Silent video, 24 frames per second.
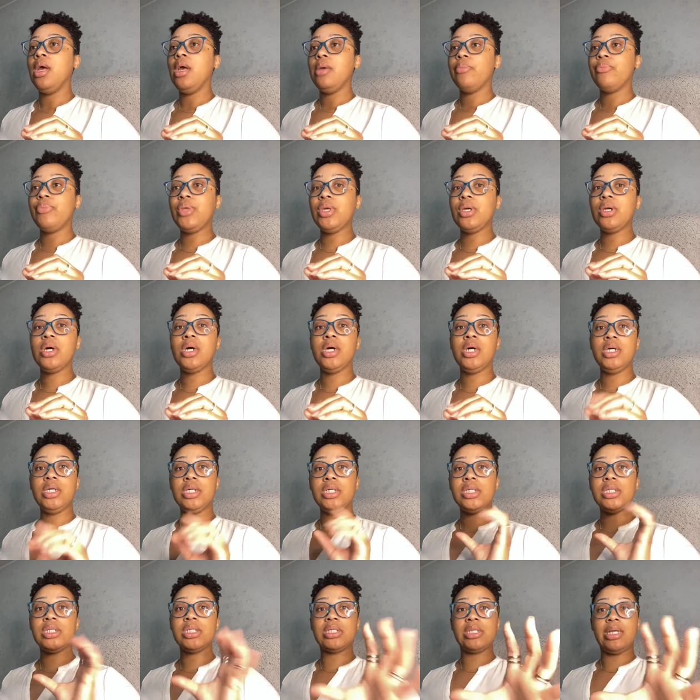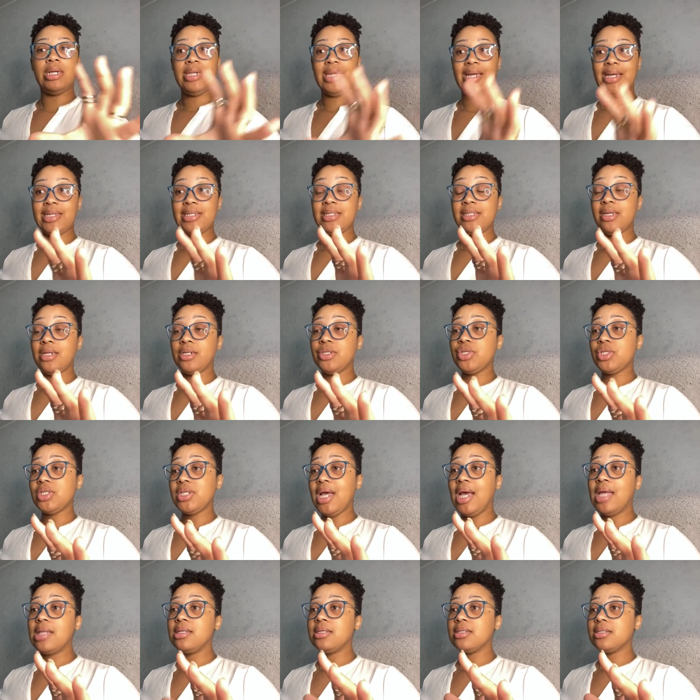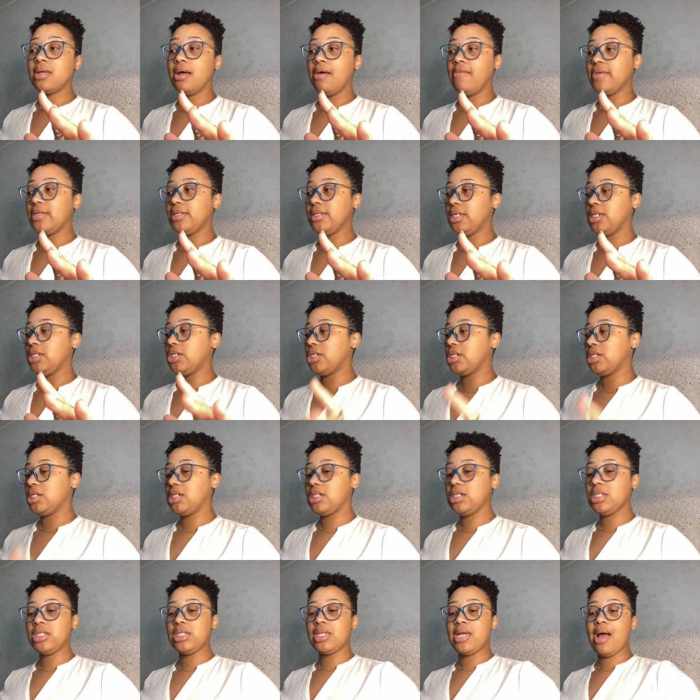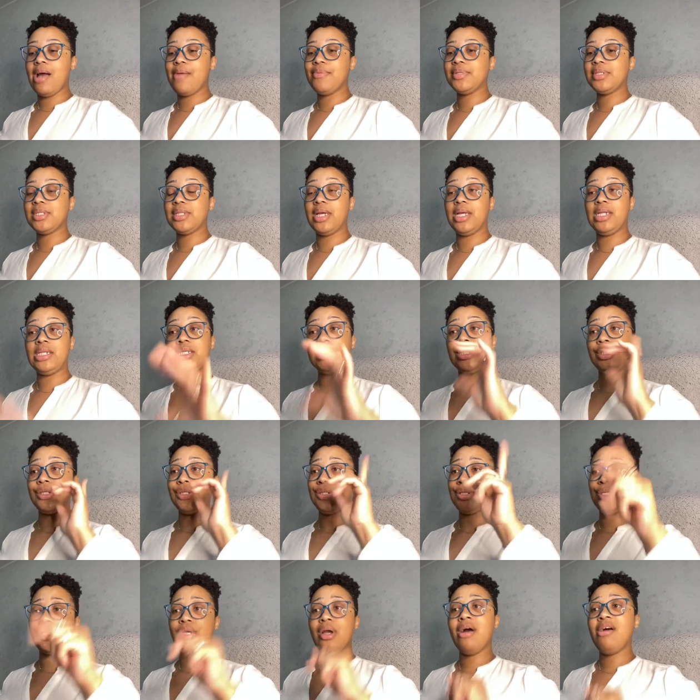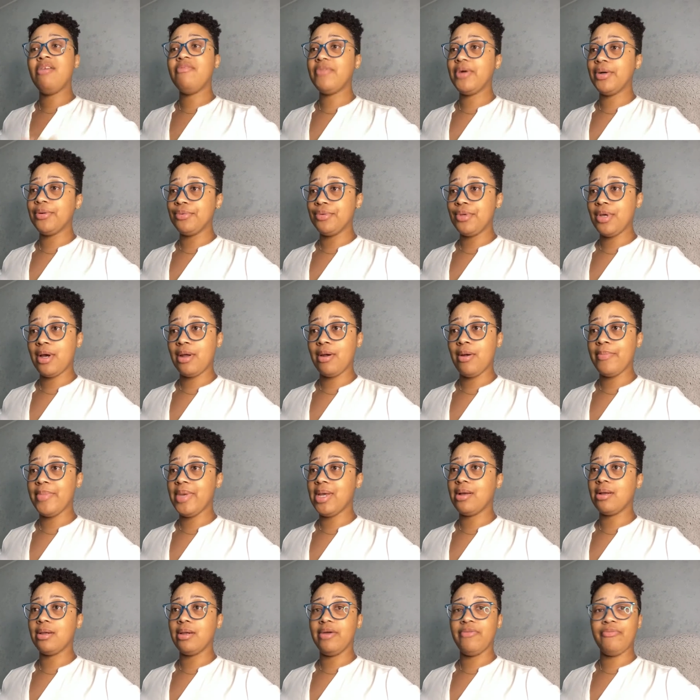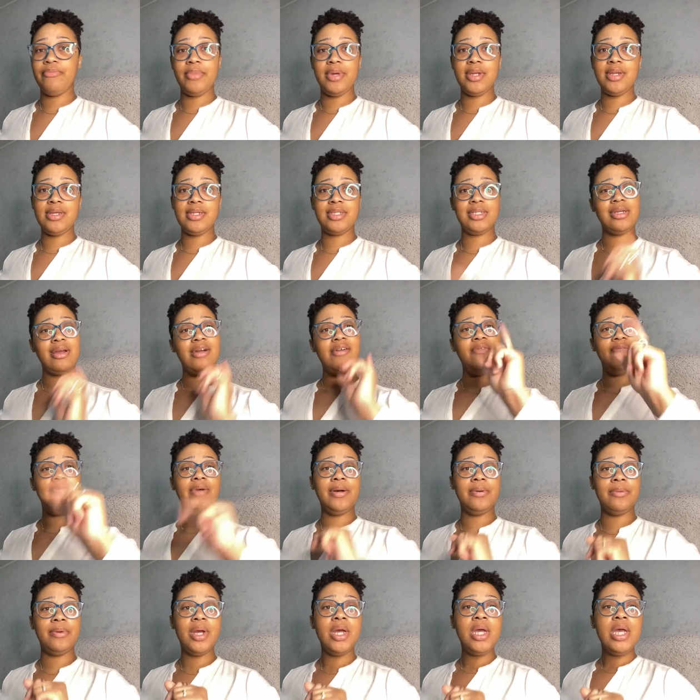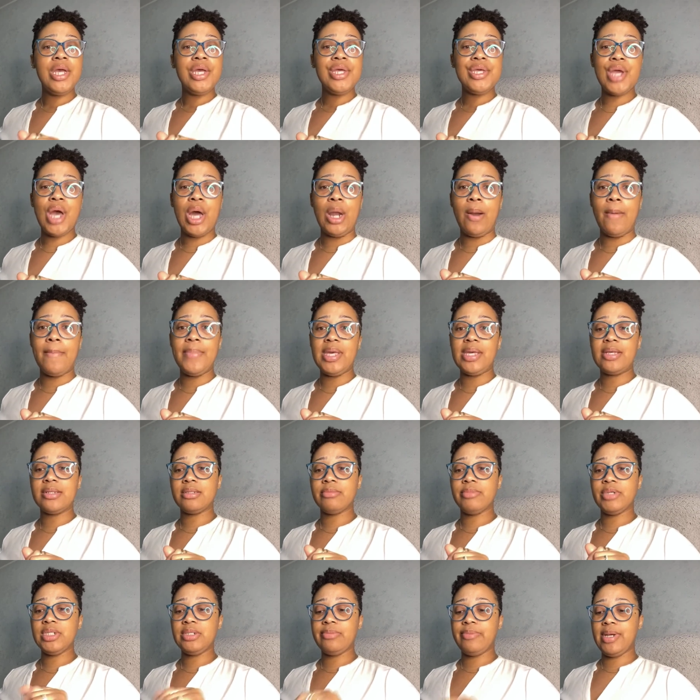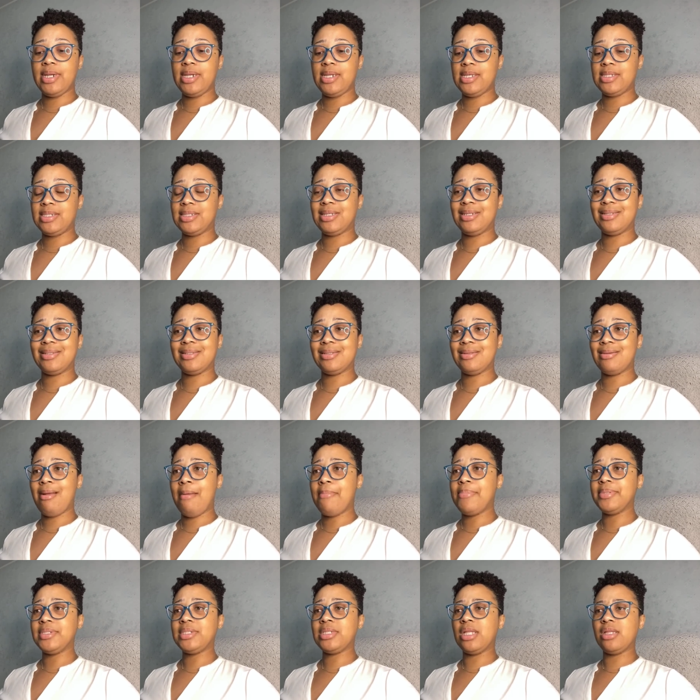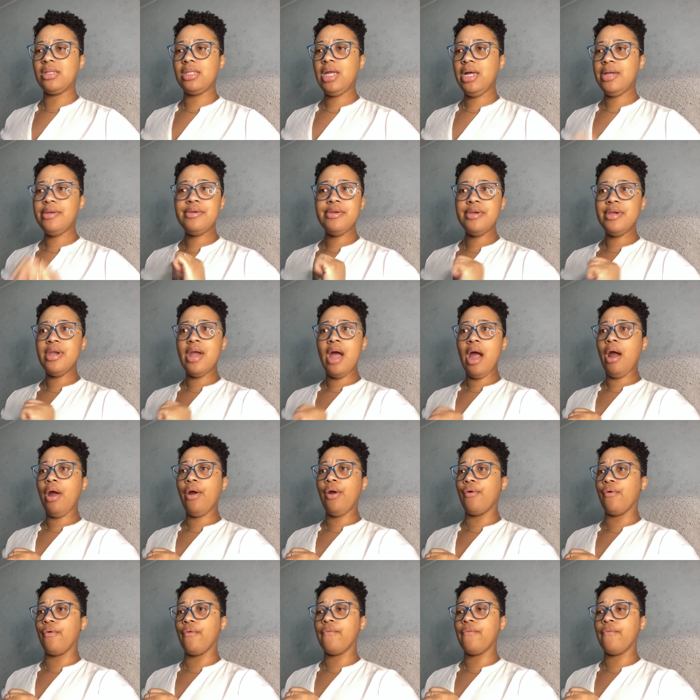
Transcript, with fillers: because like I said, I just had this conversation and this guy was saying it's just y'all fault. Y'all don't make enough money, it's y'all fault. Y'all don't make as much money as us and the nerve.